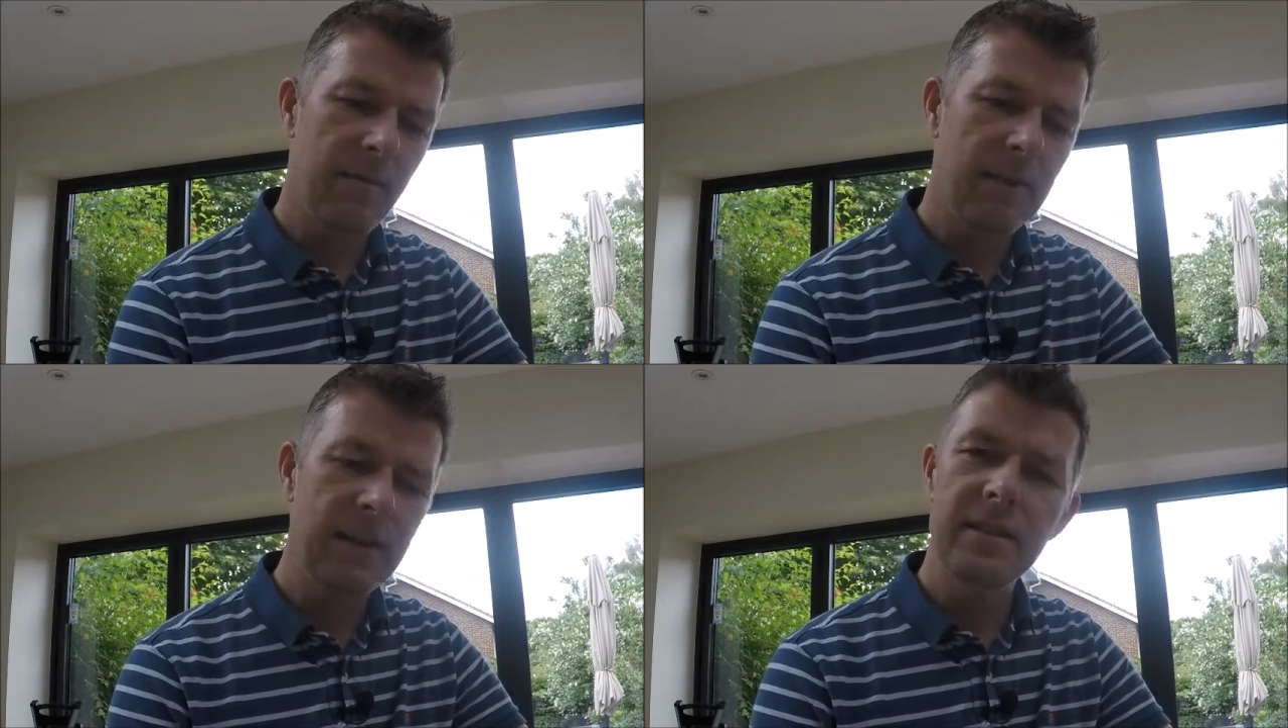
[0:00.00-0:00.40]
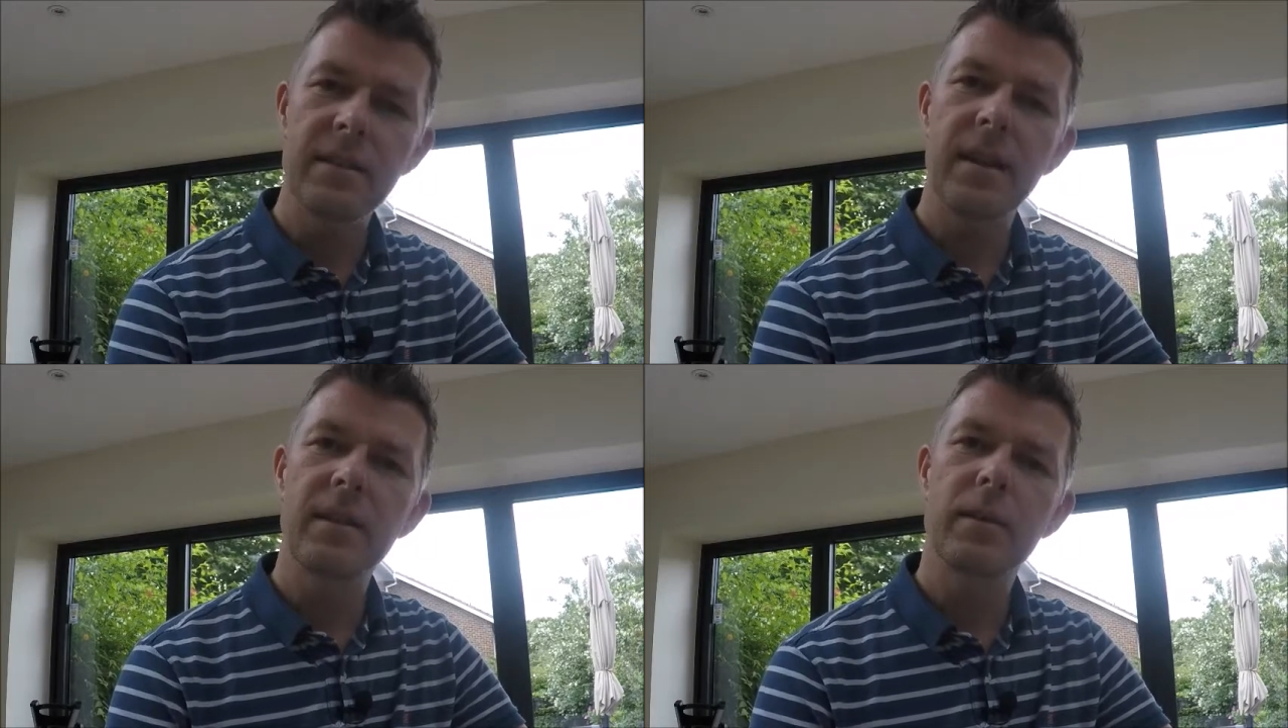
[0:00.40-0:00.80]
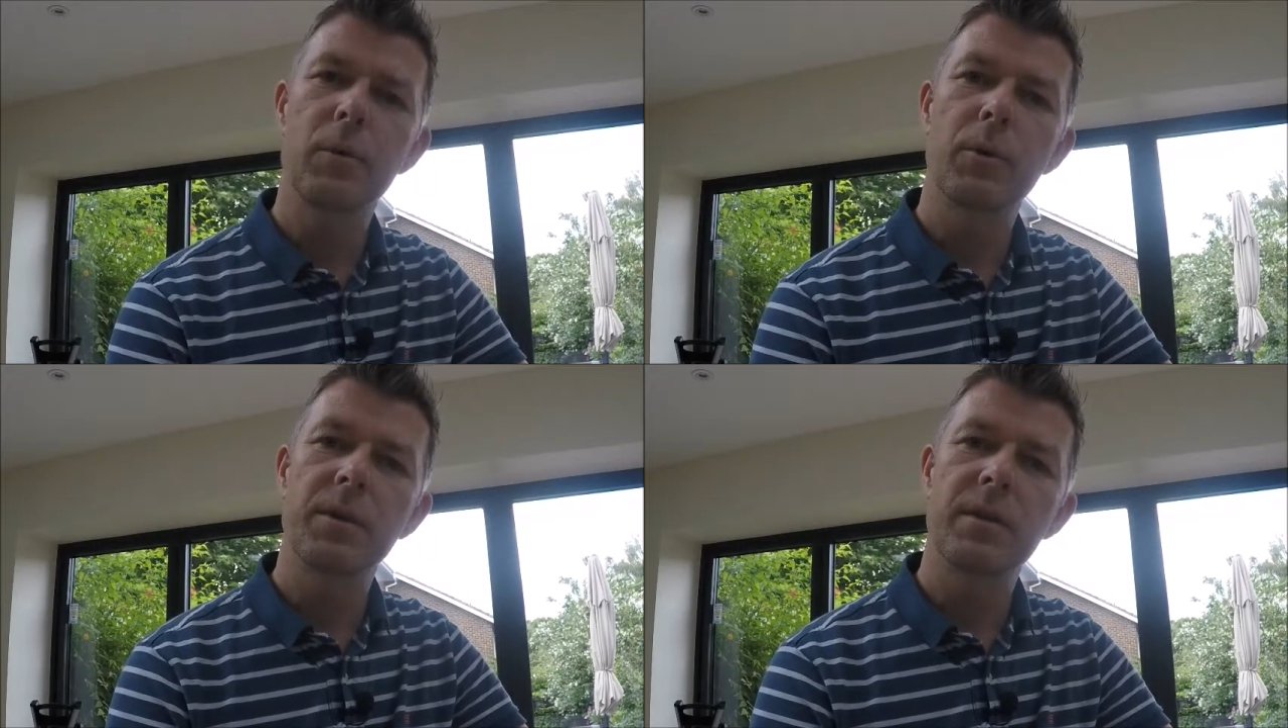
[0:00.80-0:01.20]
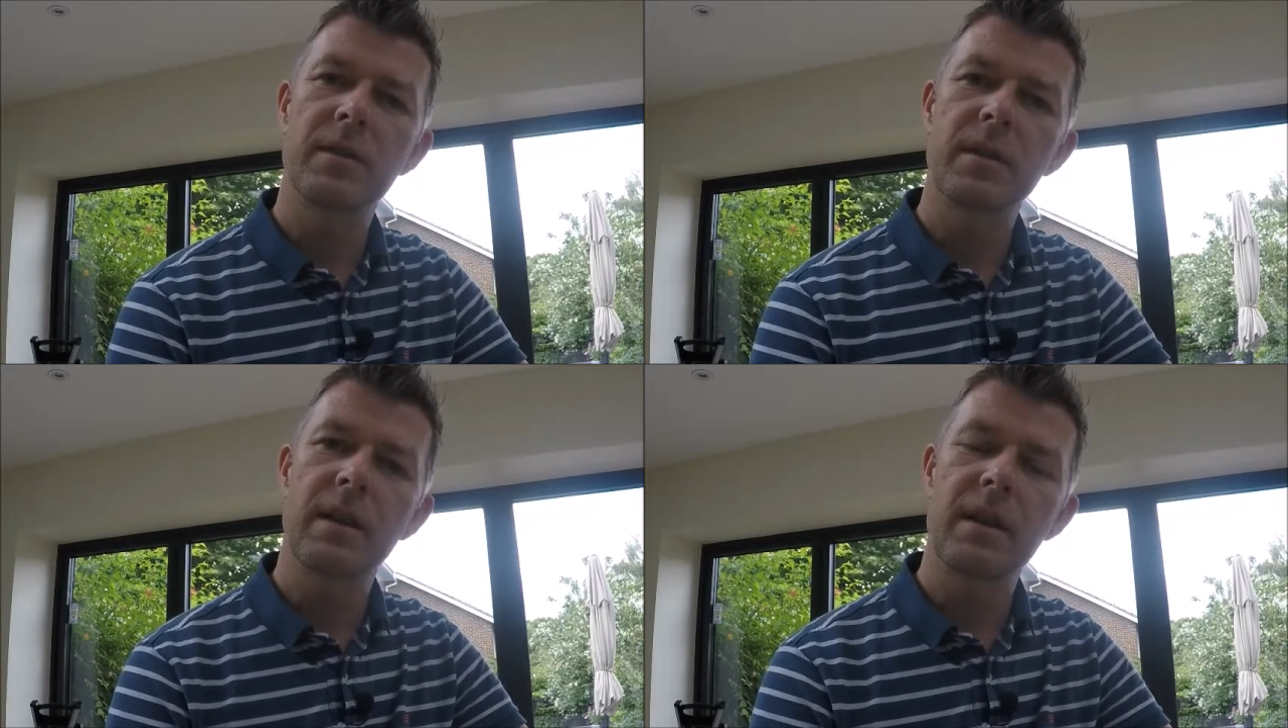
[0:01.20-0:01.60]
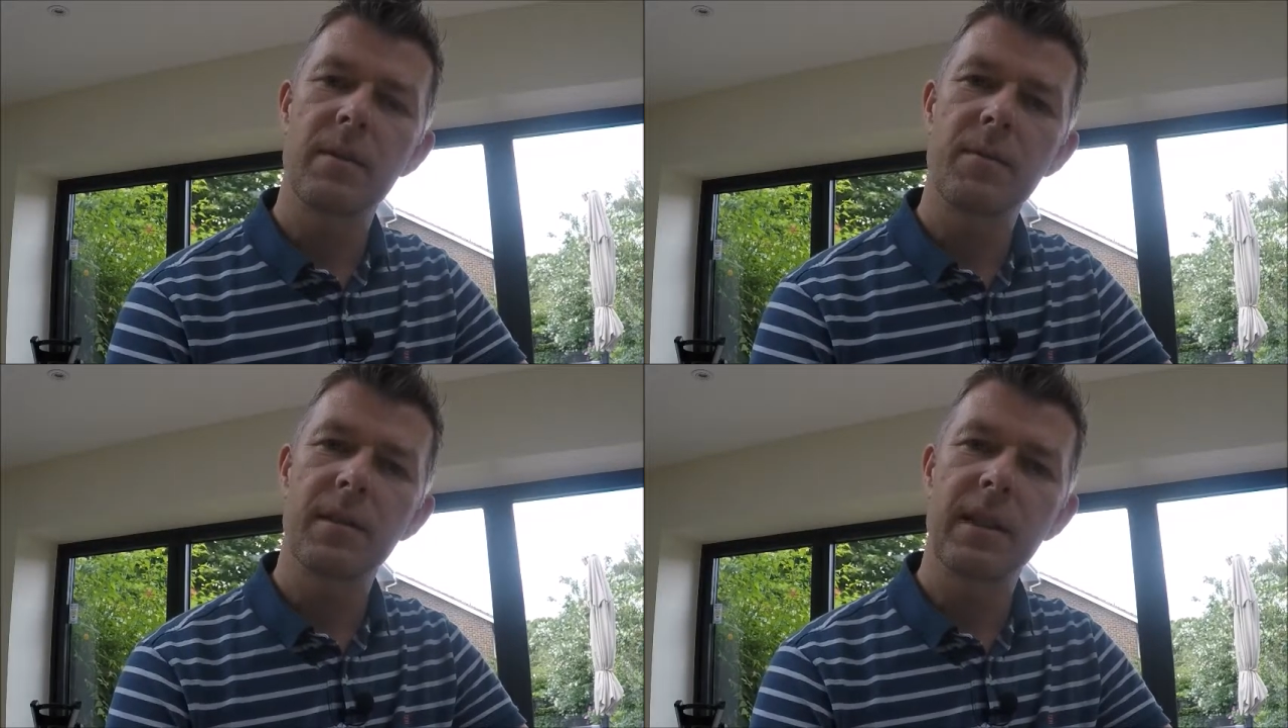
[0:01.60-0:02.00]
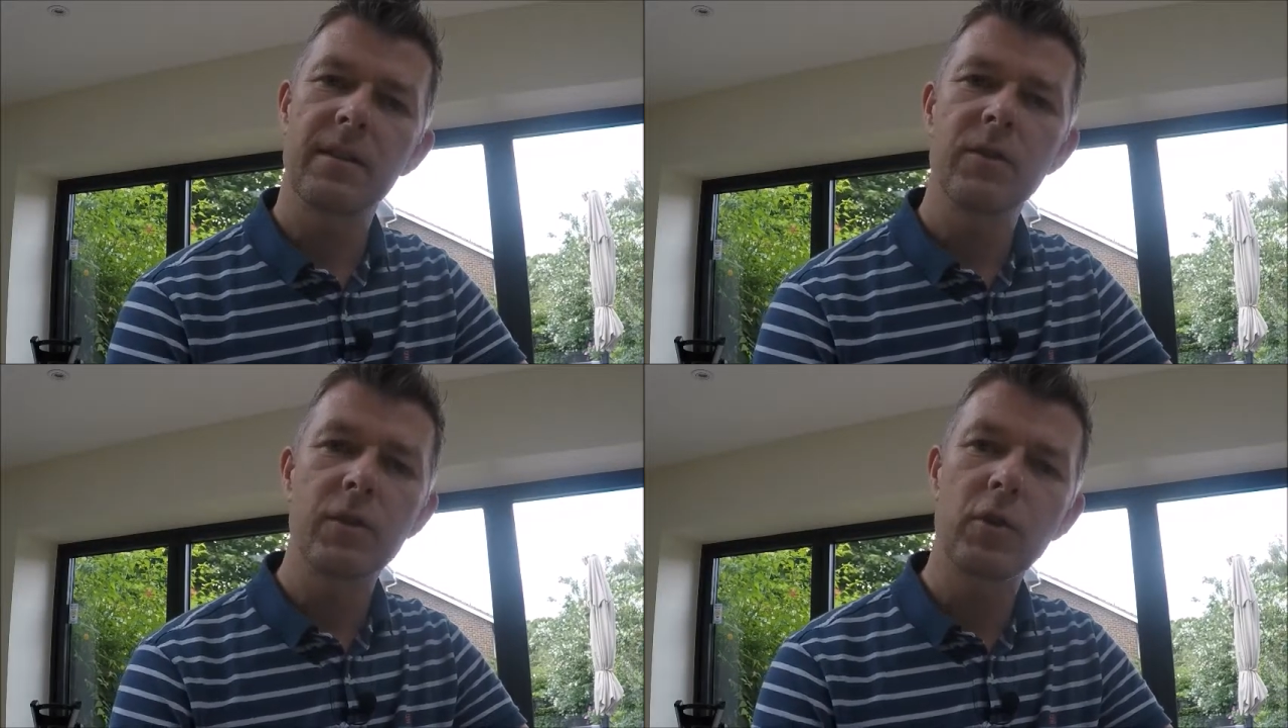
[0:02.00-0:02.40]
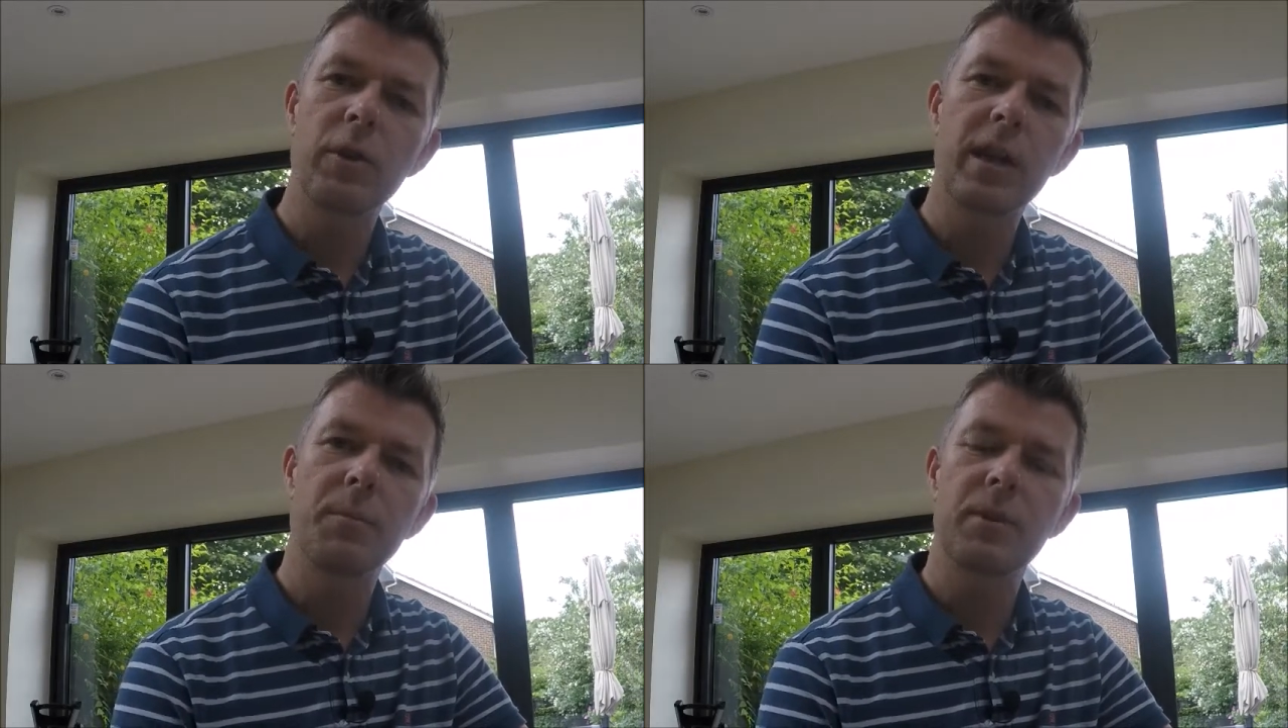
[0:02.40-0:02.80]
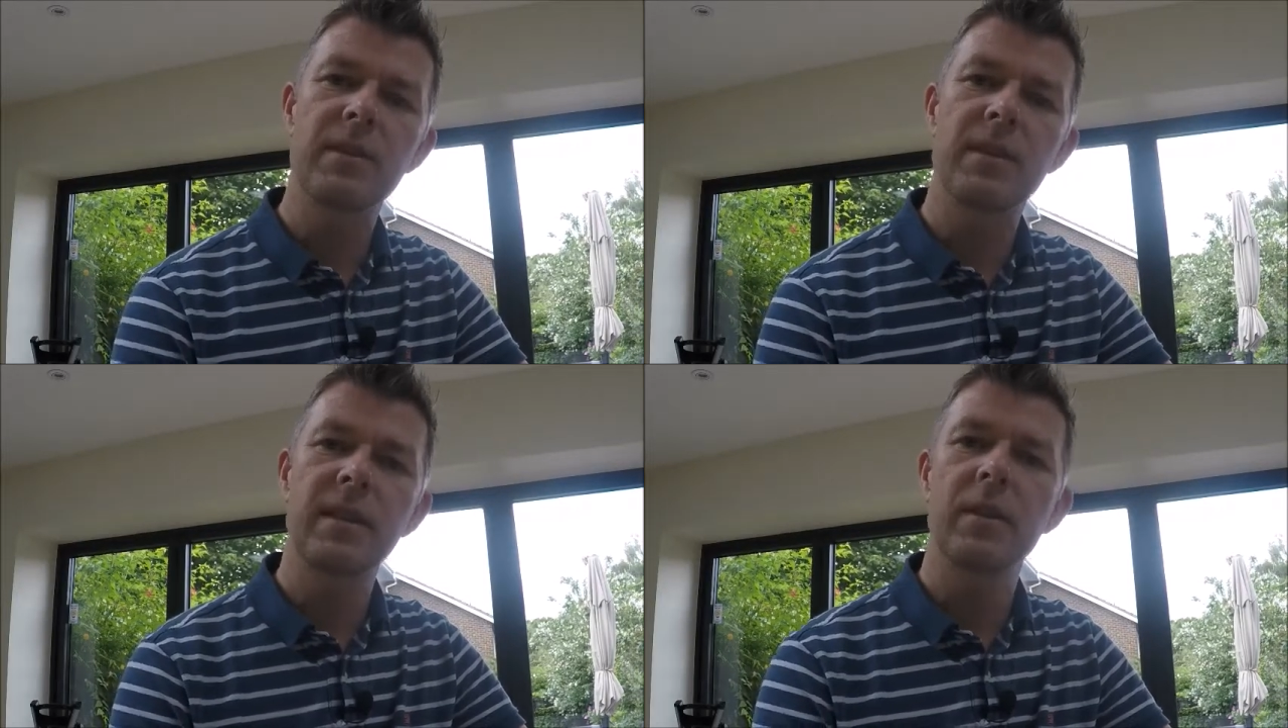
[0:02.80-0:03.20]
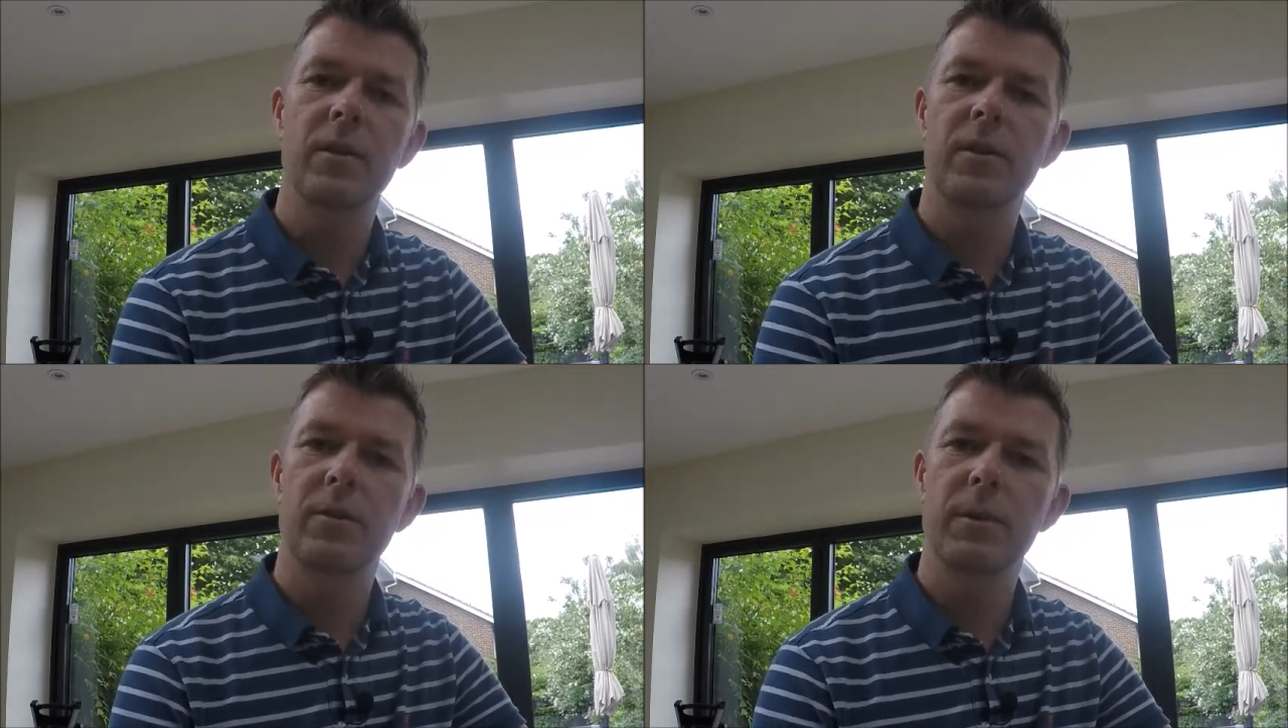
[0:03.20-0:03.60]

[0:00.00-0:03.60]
We didn't tell the boys that we were going up to see her,